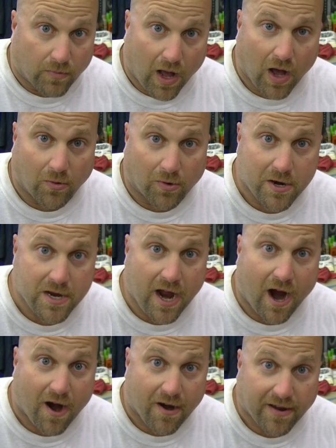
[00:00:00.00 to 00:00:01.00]
Well, we
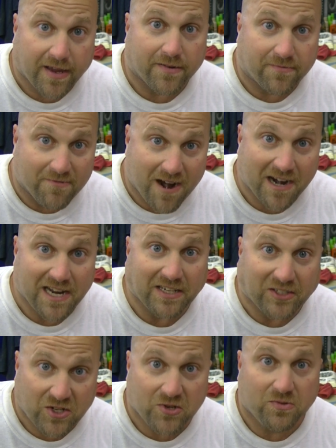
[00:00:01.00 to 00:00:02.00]
are getting
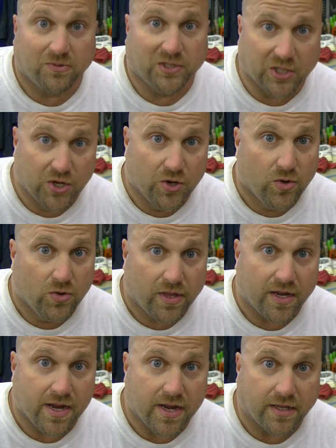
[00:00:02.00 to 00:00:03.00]
ready to do
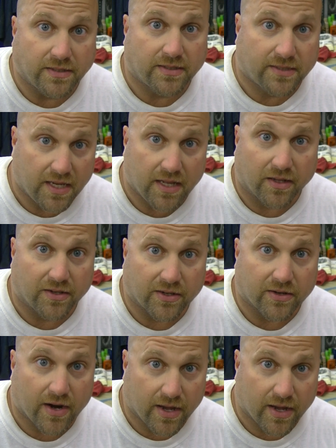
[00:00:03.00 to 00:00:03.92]
the cylinder